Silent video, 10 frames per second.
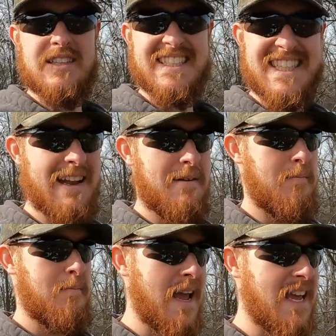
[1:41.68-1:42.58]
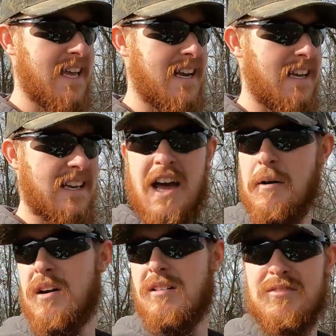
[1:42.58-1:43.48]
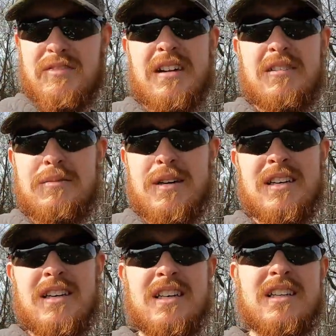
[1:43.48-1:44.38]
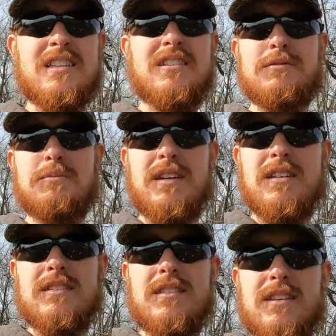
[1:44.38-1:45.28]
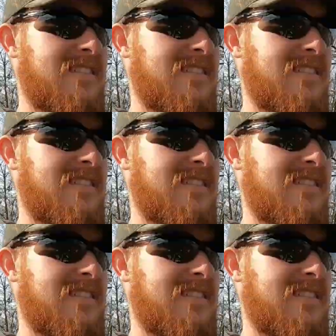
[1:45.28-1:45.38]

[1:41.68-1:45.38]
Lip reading: set making I'm gonna film, just because you